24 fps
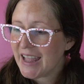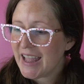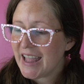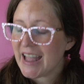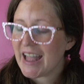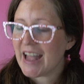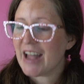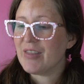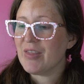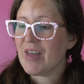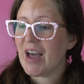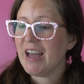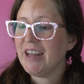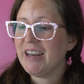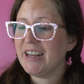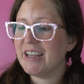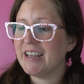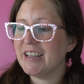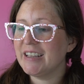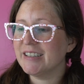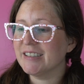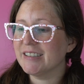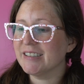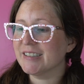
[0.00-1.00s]
and that
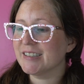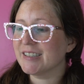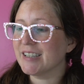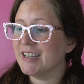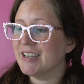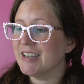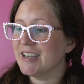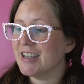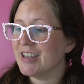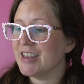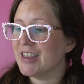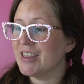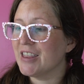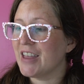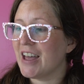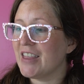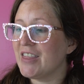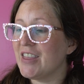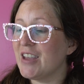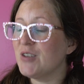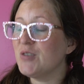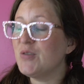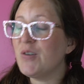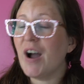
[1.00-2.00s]
is that
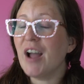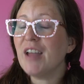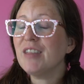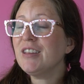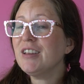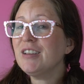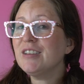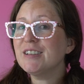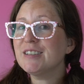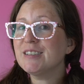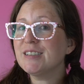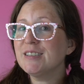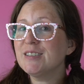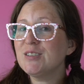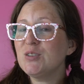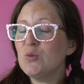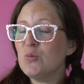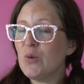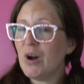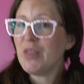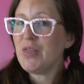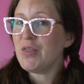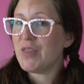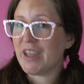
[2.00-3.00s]
they finally listened to
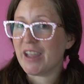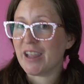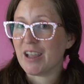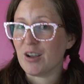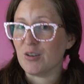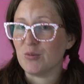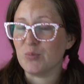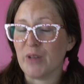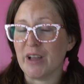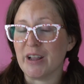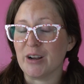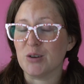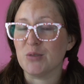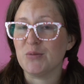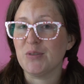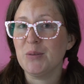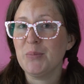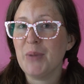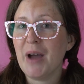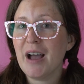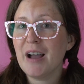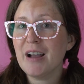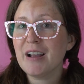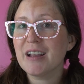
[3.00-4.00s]
one thing of player
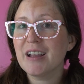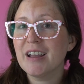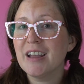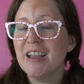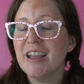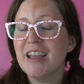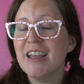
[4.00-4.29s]
feedback.